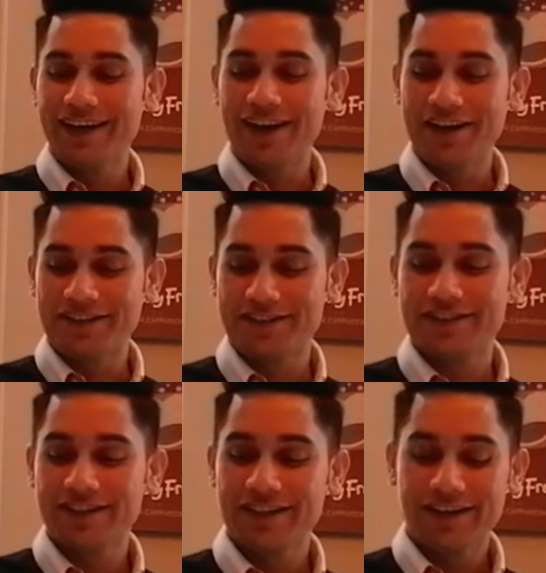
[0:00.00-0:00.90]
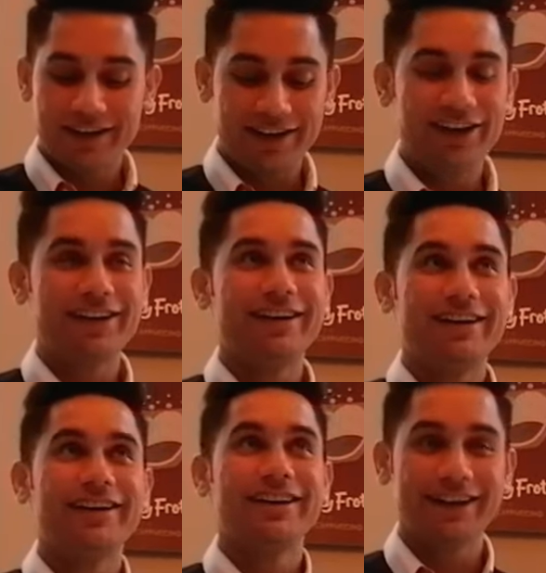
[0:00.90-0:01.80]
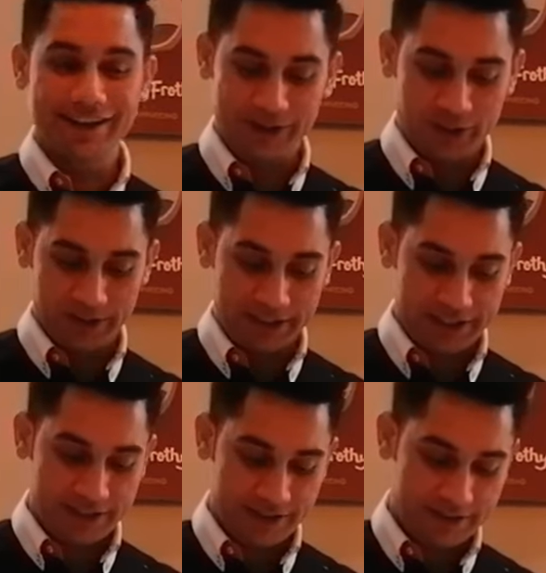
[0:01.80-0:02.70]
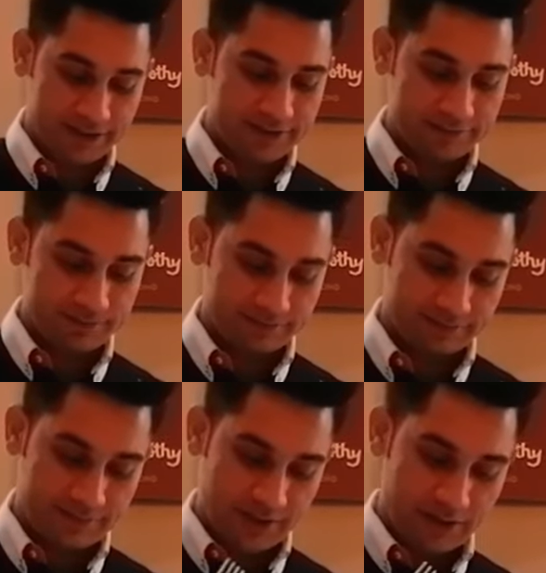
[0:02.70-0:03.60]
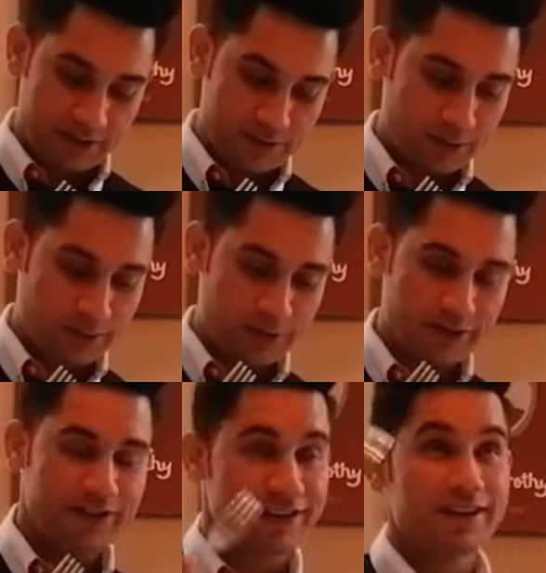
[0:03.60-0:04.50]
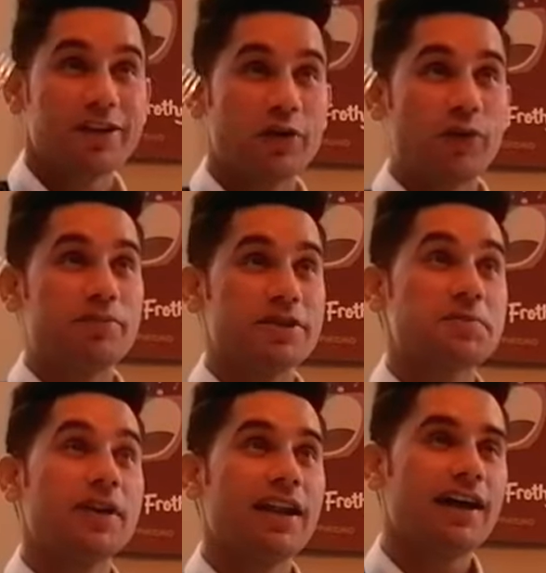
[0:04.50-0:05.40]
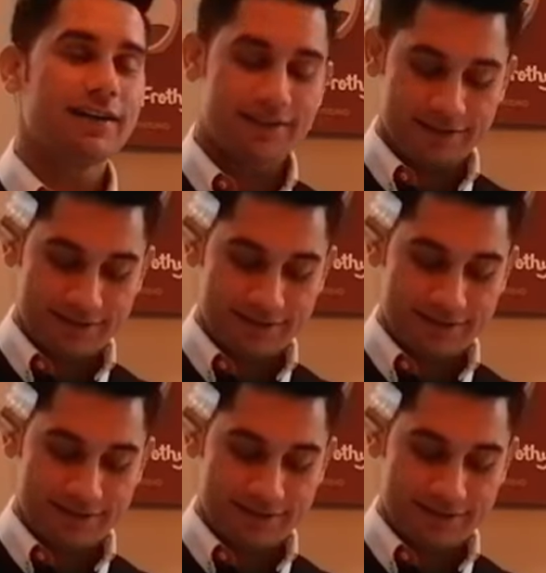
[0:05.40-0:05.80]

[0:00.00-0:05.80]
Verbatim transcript: it's really, really, really good. So, with Bismillah,